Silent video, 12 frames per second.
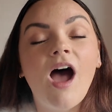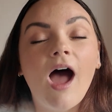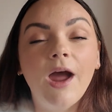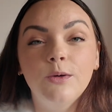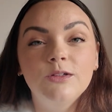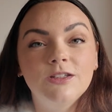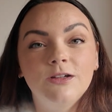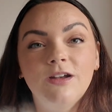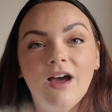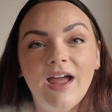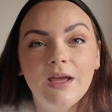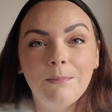I also
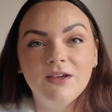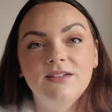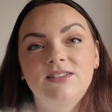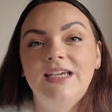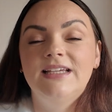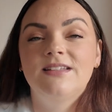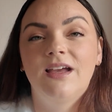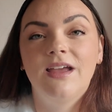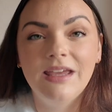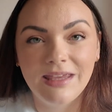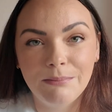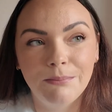like, because it is like
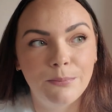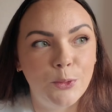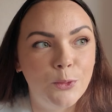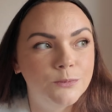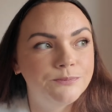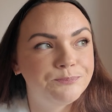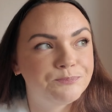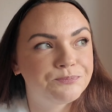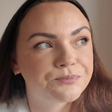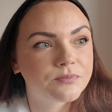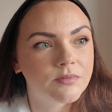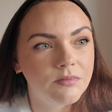a gimbal,
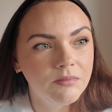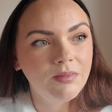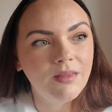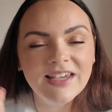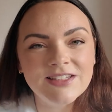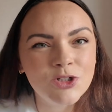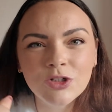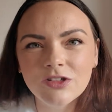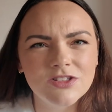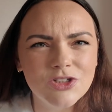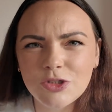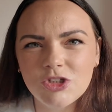it's
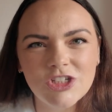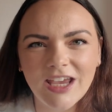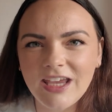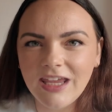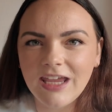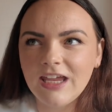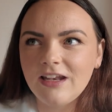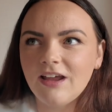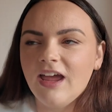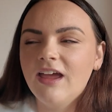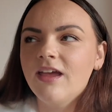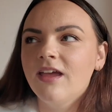not too shaky.
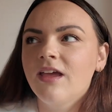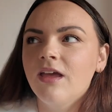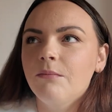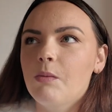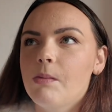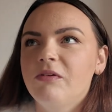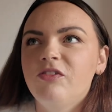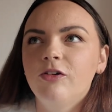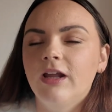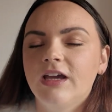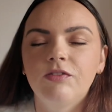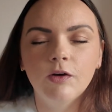Like my one before,
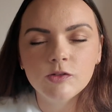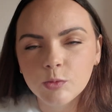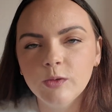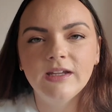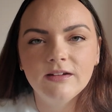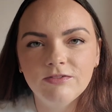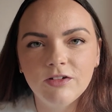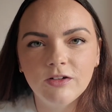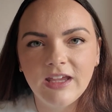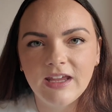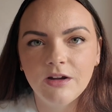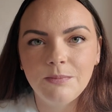like if I was walking and
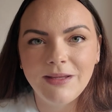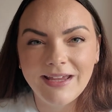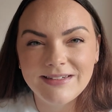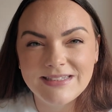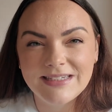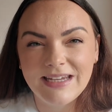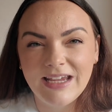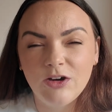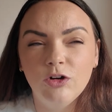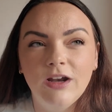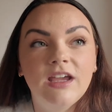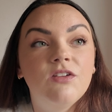vlogging, I'd be editing it,
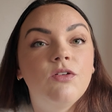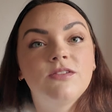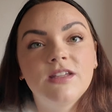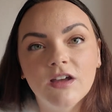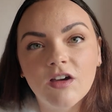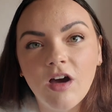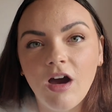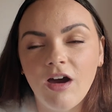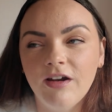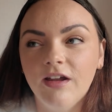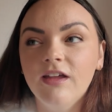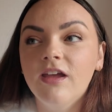or like if I was in the
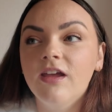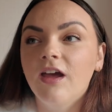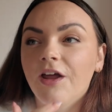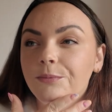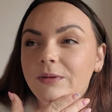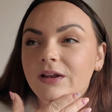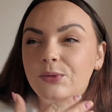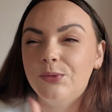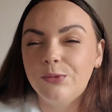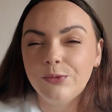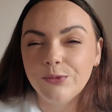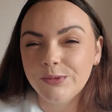car and I'd be like,
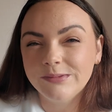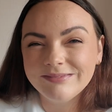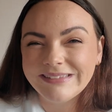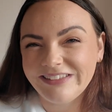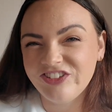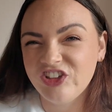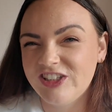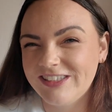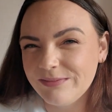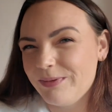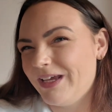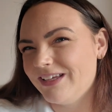oh, it's
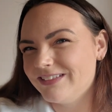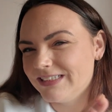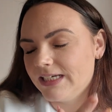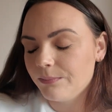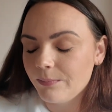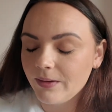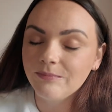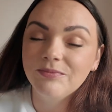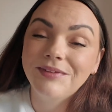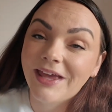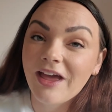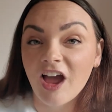just a bit, yeah. But
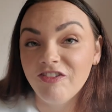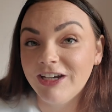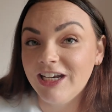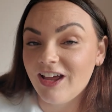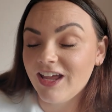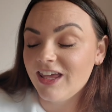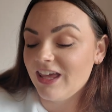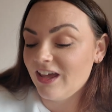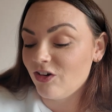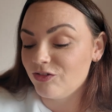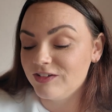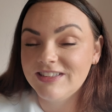yeah, I really like
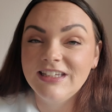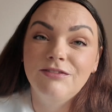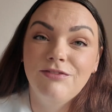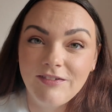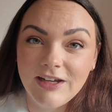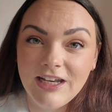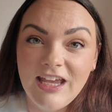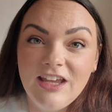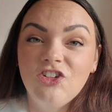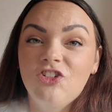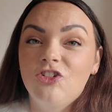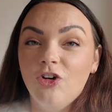it. Obviously very
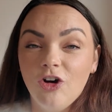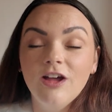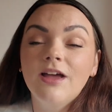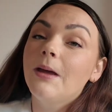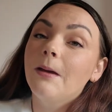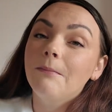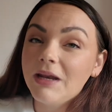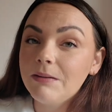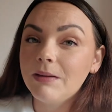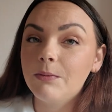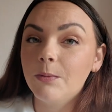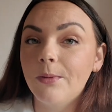niche, not many
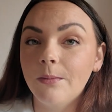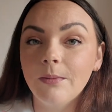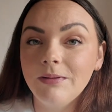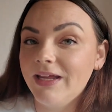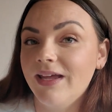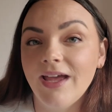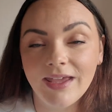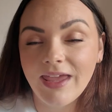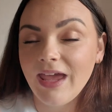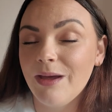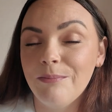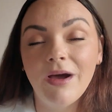people probably
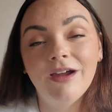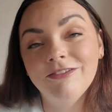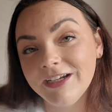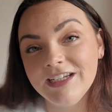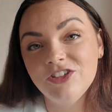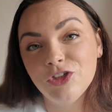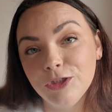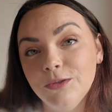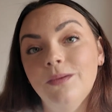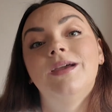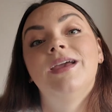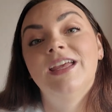care, but I really
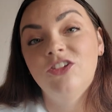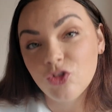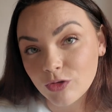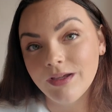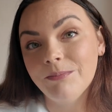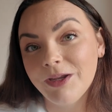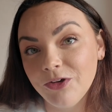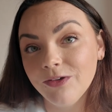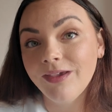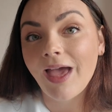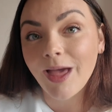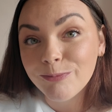do enjoy my new
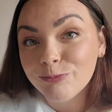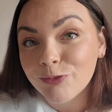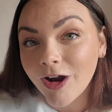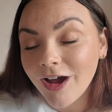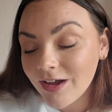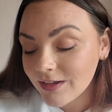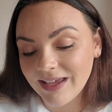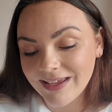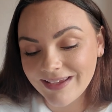camera.